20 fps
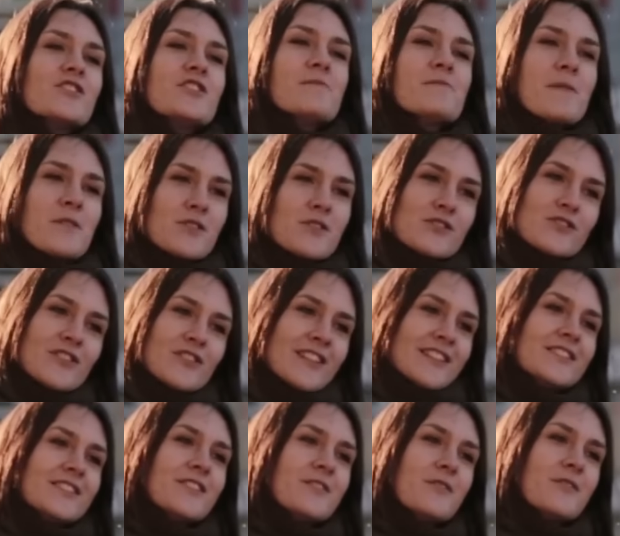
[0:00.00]
So, we have this
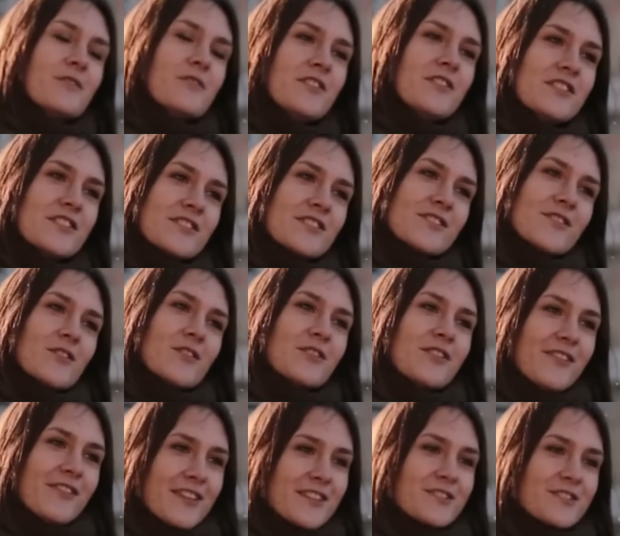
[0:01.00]
individual
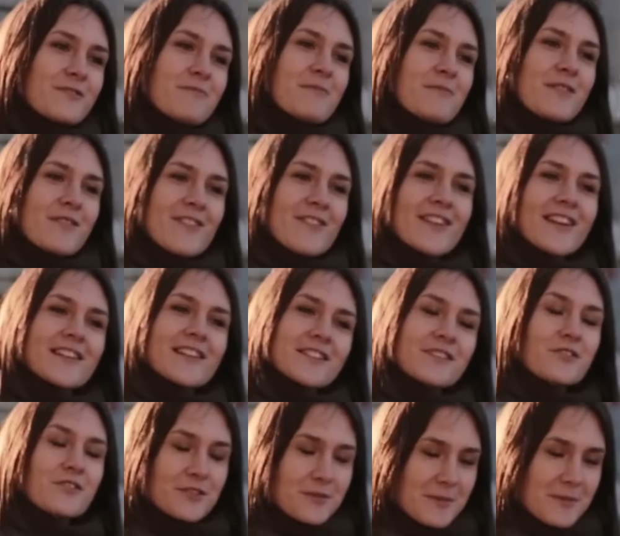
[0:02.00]
speaking with her friend.
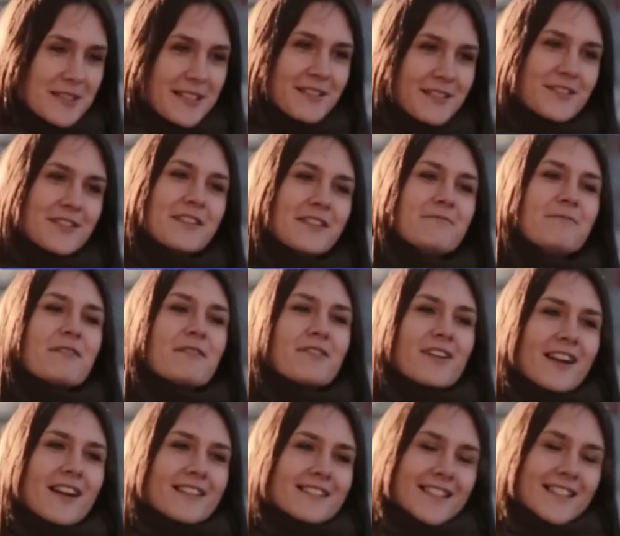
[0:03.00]
She starts
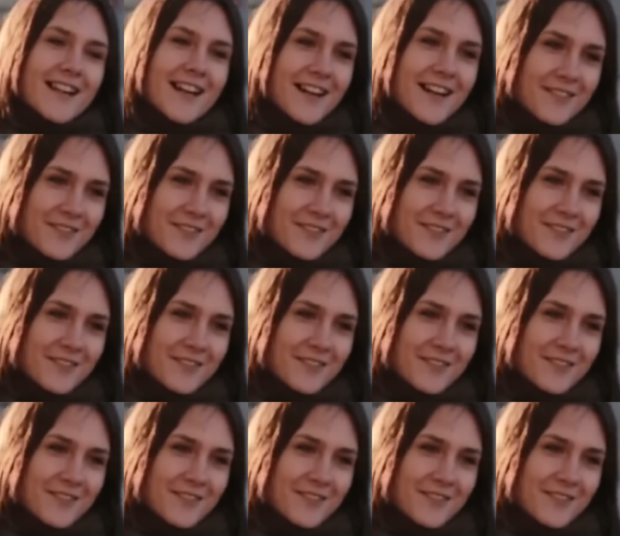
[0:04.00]
off,